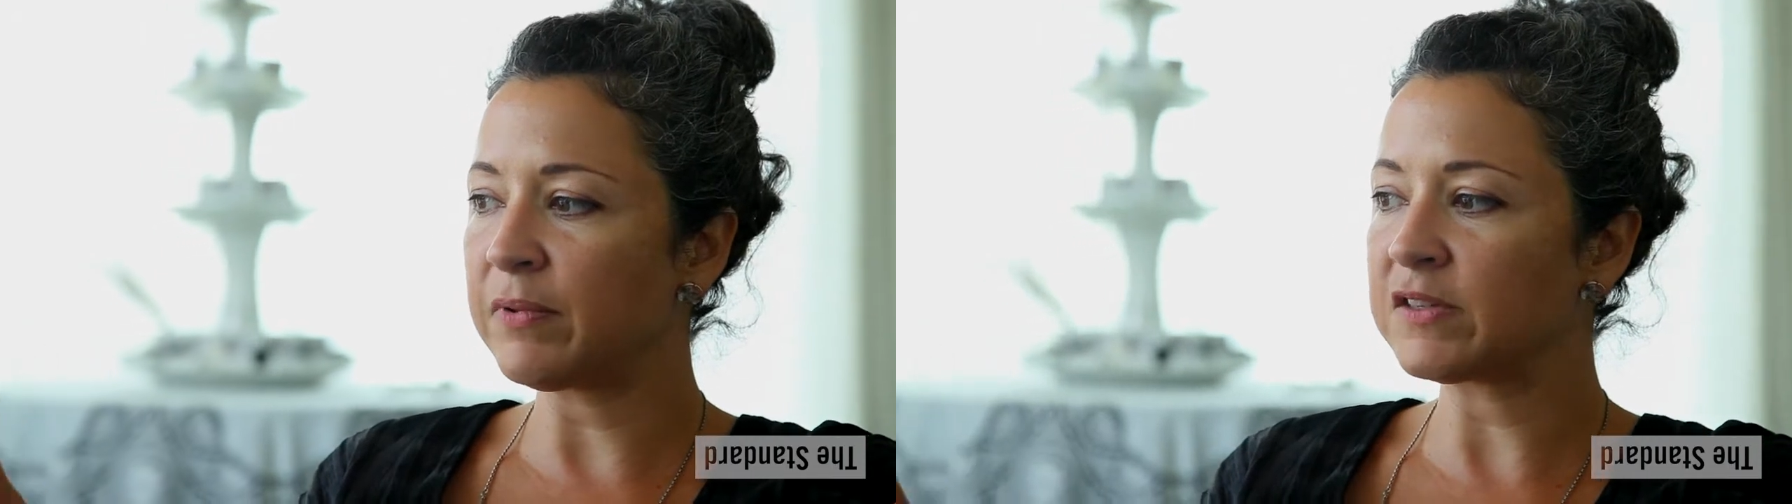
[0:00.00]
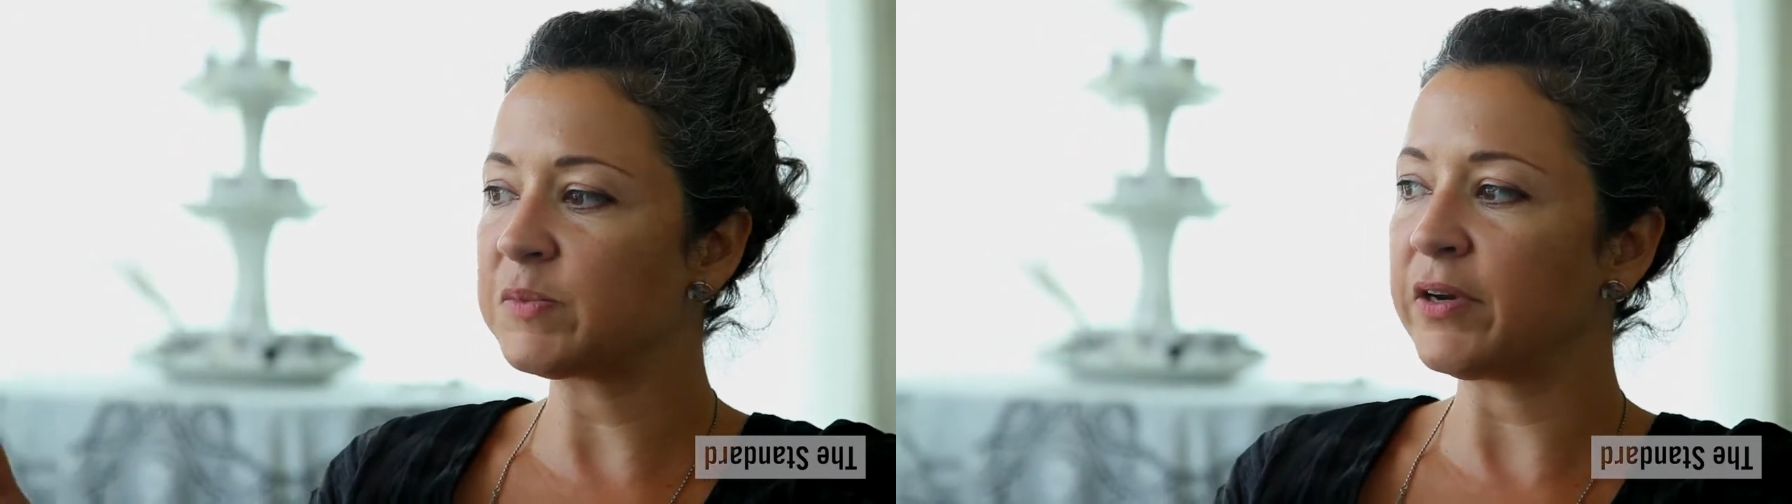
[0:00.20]

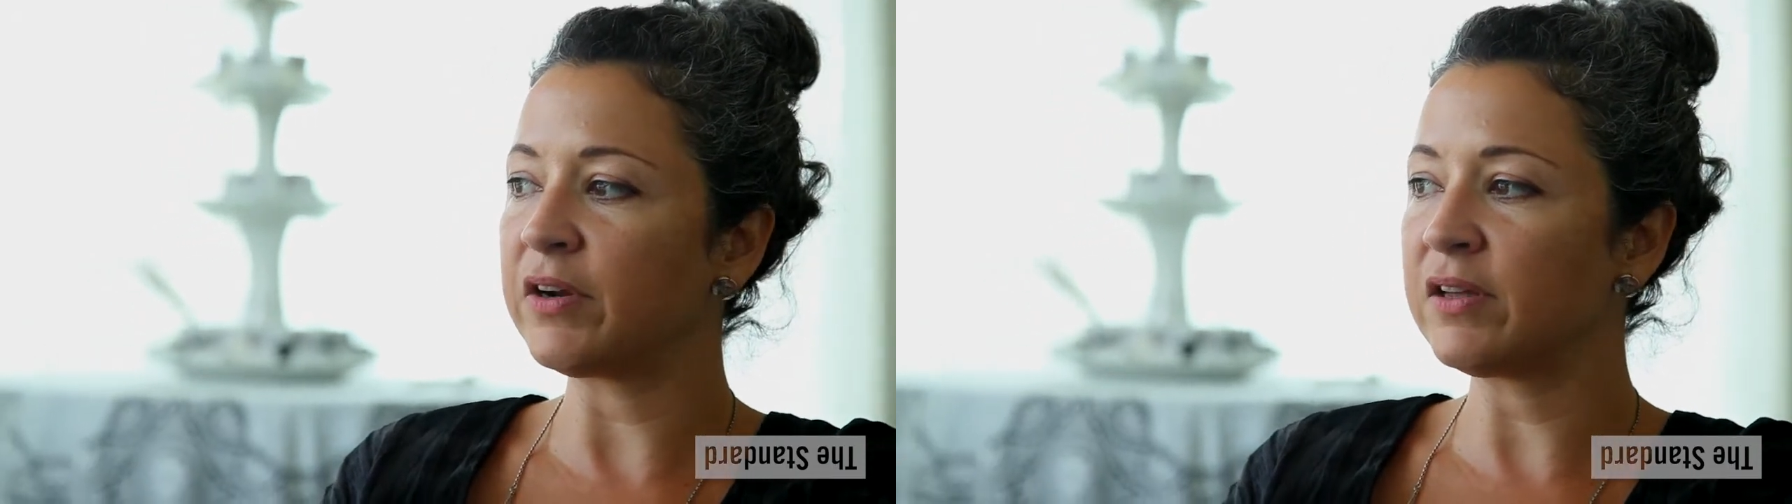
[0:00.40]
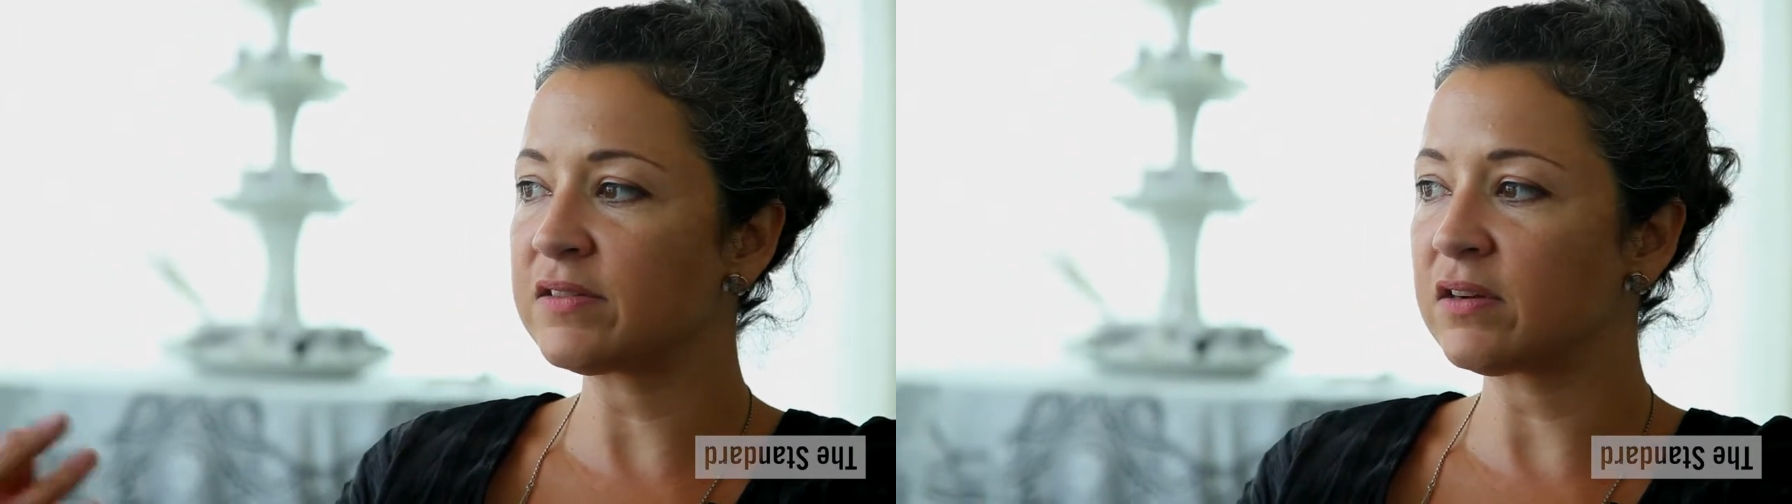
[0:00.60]

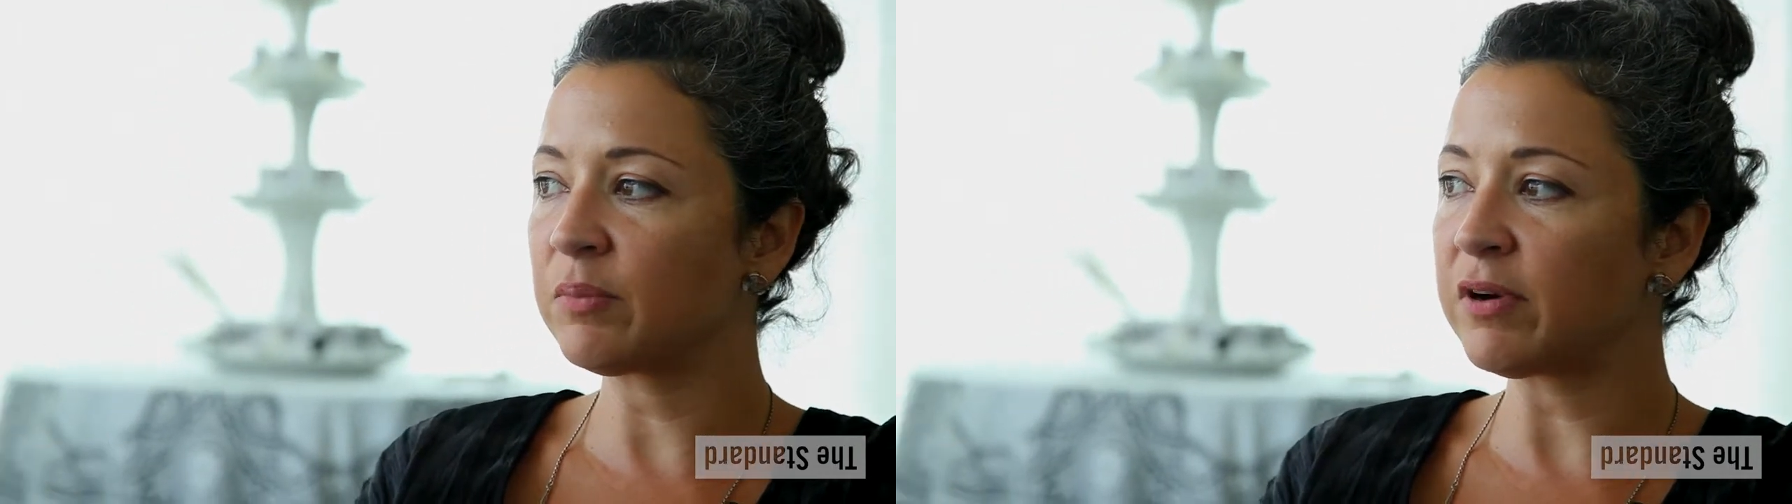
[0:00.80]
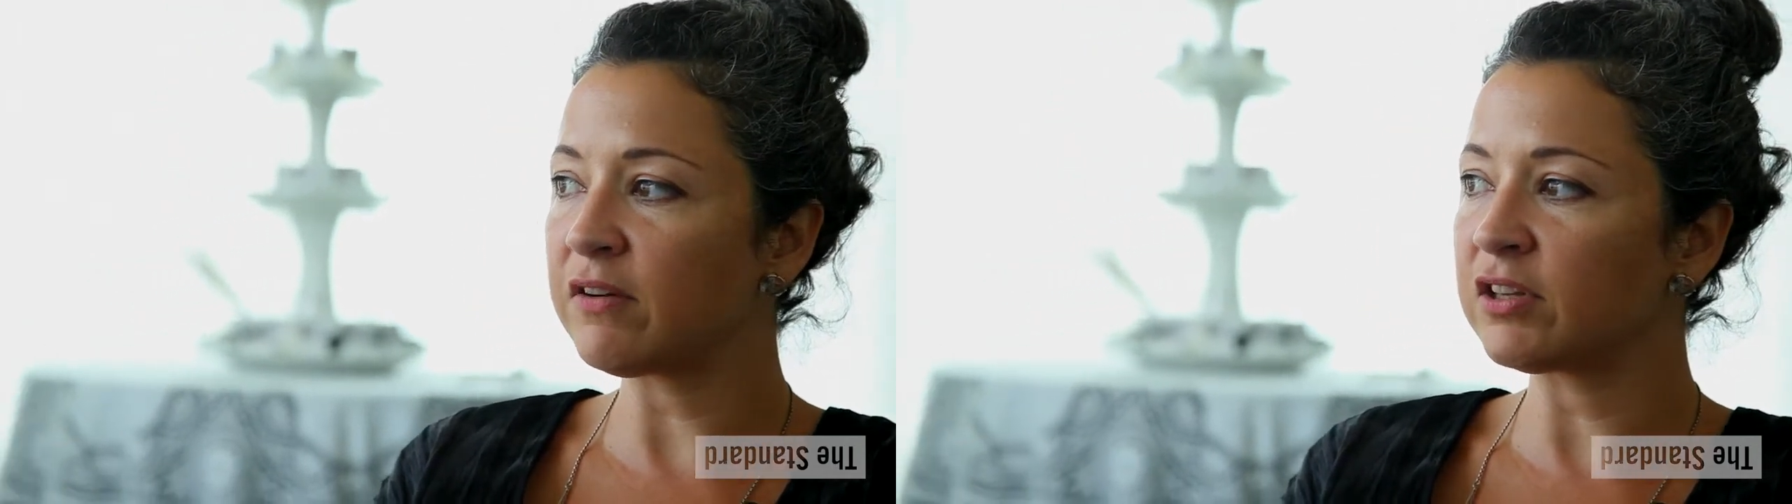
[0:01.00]
experience that
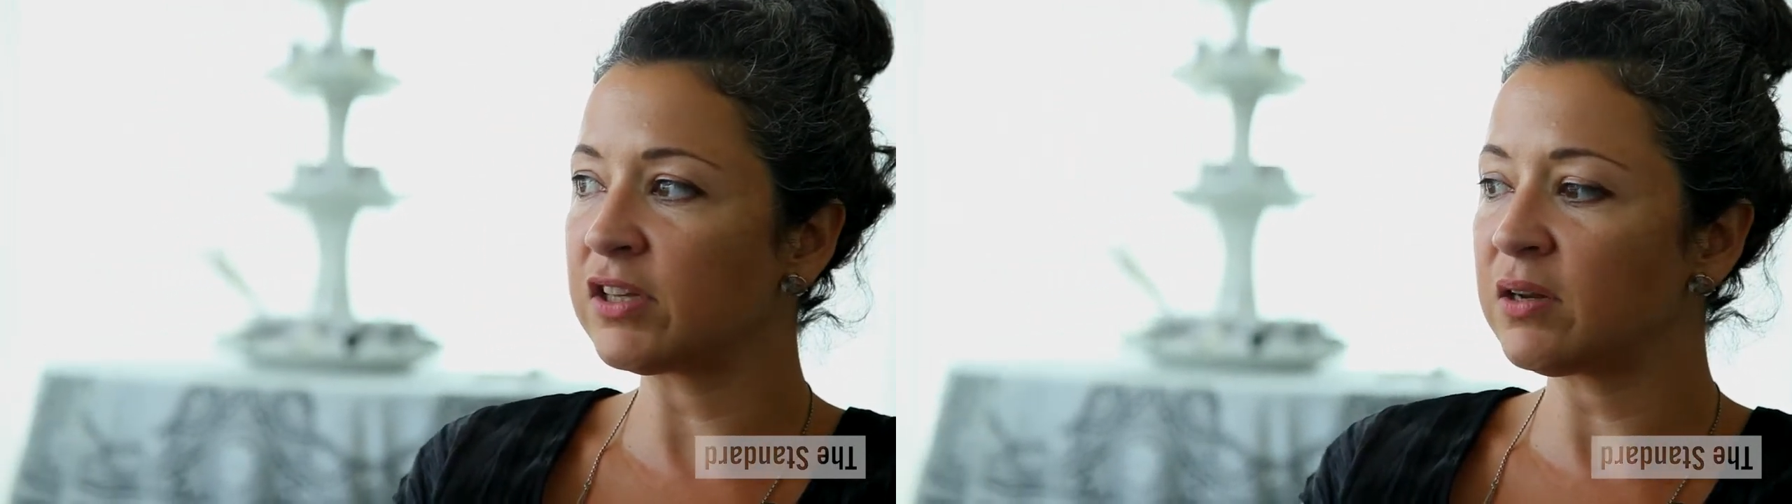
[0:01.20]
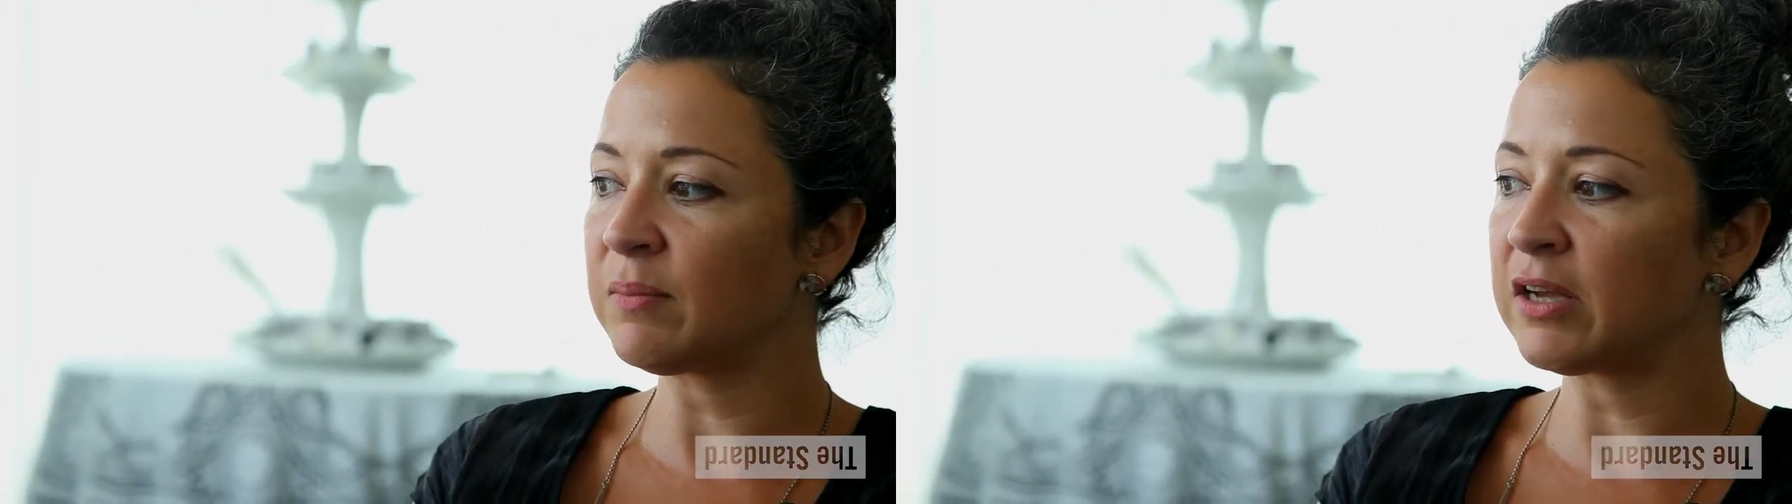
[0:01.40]
are
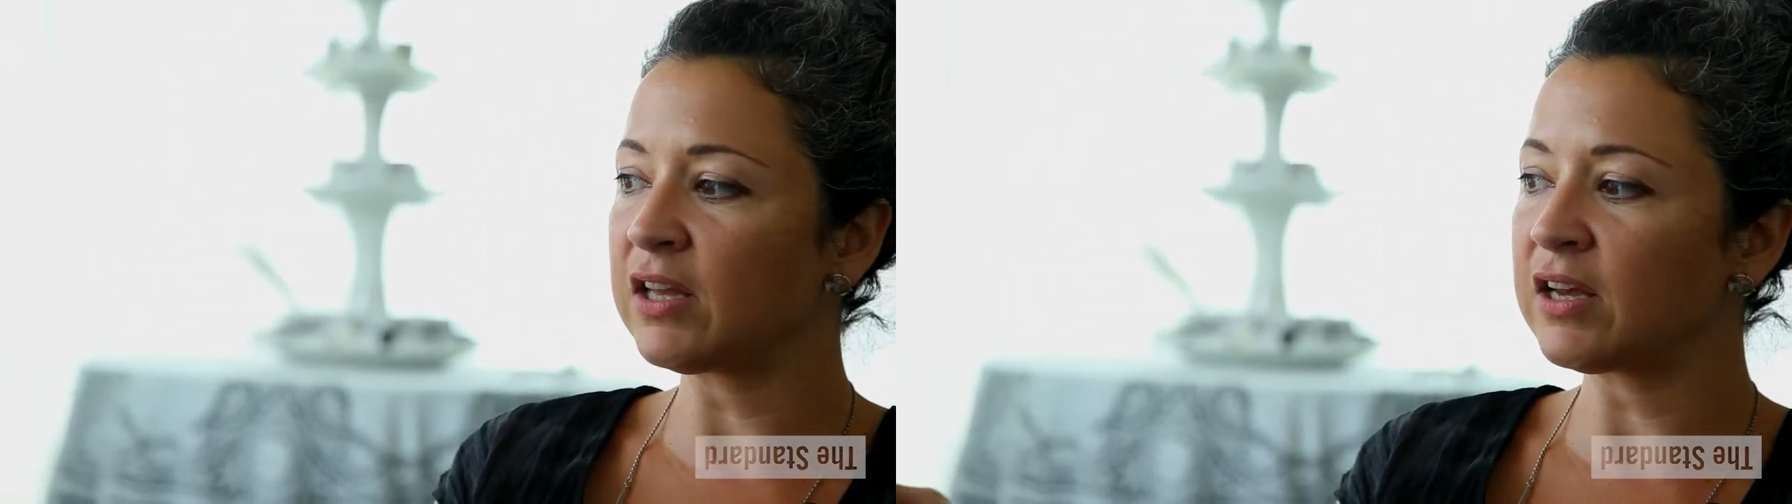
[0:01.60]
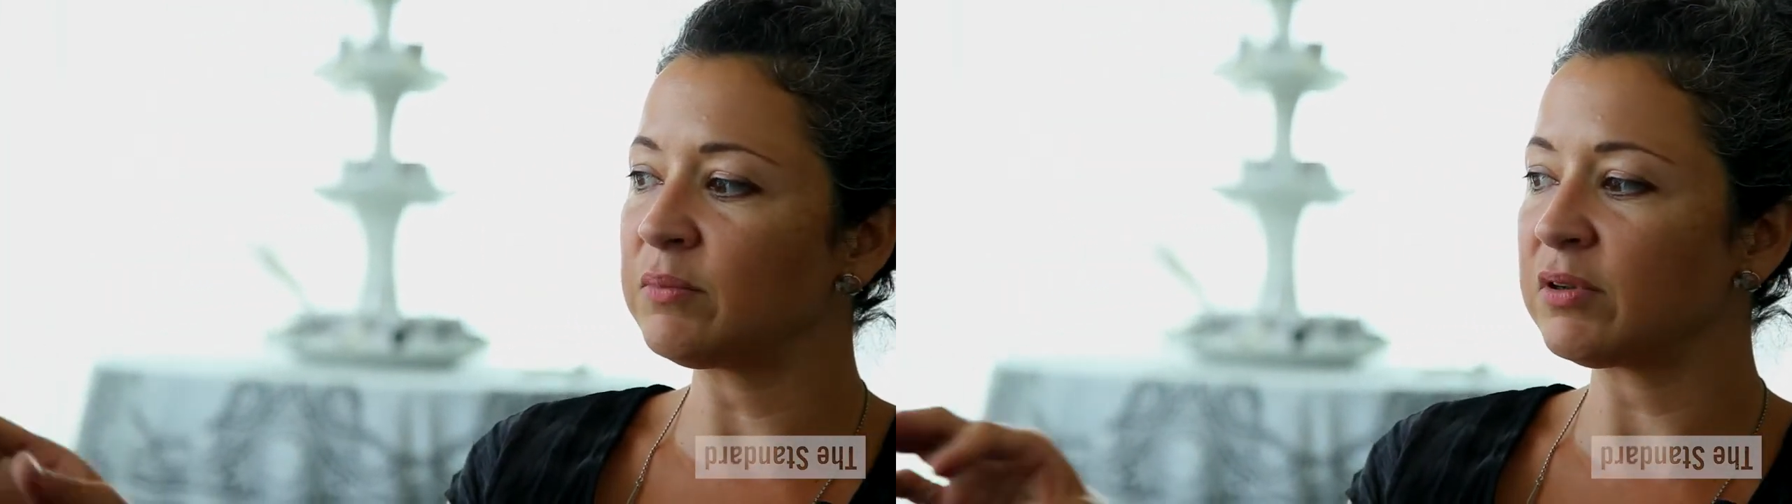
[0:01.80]
prevalent in my line,